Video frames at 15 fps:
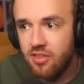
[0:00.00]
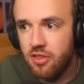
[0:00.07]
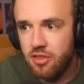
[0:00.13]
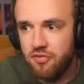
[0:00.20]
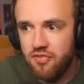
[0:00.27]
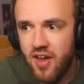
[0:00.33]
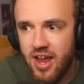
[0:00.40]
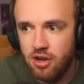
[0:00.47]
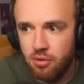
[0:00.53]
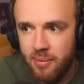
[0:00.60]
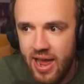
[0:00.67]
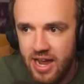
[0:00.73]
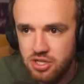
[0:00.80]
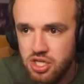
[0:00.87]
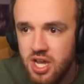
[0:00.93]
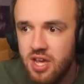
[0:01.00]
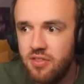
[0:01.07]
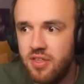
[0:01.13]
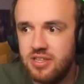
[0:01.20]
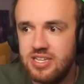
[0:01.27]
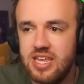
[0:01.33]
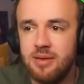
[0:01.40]
then the final match,
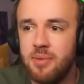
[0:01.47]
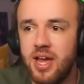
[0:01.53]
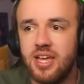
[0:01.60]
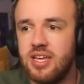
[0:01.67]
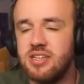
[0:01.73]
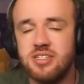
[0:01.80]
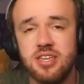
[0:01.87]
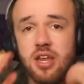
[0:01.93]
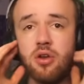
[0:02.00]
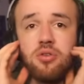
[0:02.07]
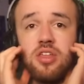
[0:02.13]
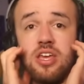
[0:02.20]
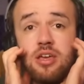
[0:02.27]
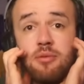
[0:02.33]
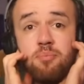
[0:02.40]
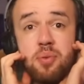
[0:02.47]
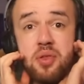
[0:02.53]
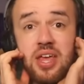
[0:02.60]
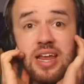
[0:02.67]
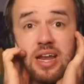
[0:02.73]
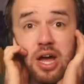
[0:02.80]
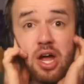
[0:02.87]
the team I consider the
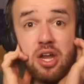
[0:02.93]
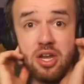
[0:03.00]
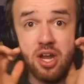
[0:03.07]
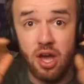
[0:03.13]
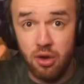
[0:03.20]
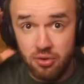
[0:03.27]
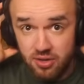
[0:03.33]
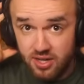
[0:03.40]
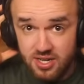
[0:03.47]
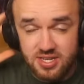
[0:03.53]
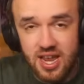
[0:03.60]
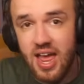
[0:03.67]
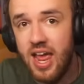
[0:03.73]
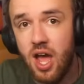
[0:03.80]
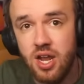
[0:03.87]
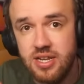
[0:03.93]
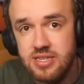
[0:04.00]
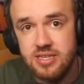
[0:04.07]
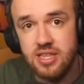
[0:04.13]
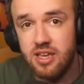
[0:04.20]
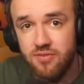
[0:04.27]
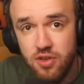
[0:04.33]
complete unknown. Because I
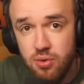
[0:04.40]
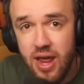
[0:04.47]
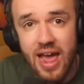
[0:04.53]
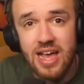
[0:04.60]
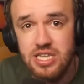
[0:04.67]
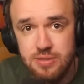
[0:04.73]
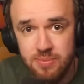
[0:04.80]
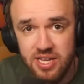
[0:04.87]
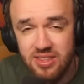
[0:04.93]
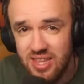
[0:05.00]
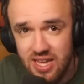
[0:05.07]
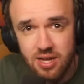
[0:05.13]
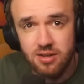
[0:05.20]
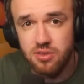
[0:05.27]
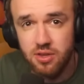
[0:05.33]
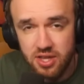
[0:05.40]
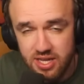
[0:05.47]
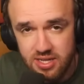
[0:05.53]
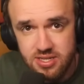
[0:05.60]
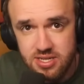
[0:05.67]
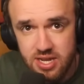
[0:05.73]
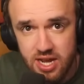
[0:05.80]
honestly, if you'd asked me at the end of the
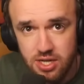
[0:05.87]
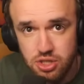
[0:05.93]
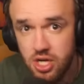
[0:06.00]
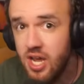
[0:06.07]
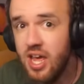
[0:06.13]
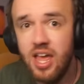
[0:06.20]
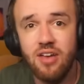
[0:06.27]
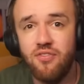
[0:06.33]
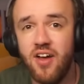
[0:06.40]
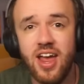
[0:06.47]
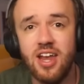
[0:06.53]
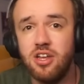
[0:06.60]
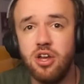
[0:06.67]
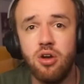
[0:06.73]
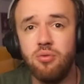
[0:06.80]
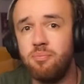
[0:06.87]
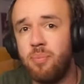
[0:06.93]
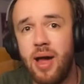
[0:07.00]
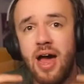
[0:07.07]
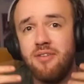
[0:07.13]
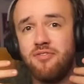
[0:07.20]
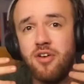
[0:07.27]
league stage, if I had known
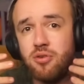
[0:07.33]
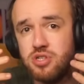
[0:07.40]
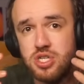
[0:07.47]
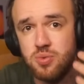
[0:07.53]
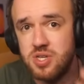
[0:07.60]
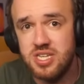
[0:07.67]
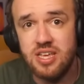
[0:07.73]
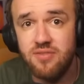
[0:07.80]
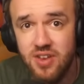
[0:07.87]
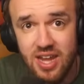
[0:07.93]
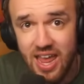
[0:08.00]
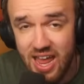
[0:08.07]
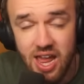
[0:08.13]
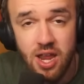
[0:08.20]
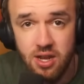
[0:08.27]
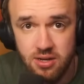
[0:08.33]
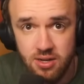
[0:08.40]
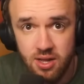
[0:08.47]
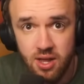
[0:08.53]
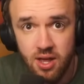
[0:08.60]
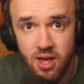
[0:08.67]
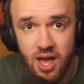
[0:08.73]
Paphos was even in,
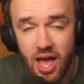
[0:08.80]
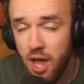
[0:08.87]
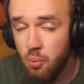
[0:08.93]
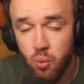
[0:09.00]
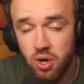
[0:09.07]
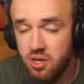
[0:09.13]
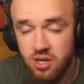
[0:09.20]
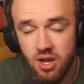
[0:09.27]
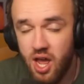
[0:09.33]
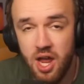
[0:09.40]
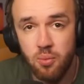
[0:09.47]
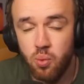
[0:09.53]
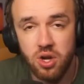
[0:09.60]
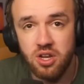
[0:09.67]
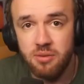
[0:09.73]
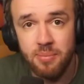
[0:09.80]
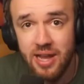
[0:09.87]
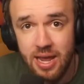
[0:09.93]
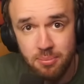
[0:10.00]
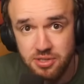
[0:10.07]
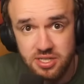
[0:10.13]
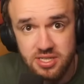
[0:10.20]
I wouldn't have been
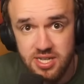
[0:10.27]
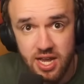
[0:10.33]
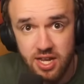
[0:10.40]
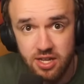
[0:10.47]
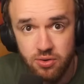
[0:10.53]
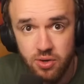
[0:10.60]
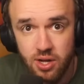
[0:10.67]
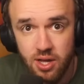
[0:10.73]
able to tell you.